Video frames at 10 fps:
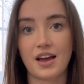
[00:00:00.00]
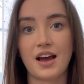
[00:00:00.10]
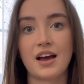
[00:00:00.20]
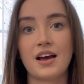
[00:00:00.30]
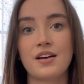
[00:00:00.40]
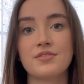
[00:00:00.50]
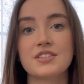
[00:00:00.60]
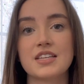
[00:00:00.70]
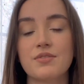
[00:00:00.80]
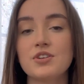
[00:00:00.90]
have
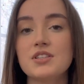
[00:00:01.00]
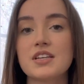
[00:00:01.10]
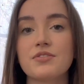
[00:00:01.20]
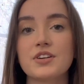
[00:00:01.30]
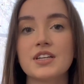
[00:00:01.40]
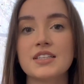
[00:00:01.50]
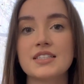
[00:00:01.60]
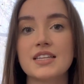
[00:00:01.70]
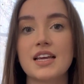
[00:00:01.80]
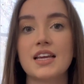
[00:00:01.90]
several different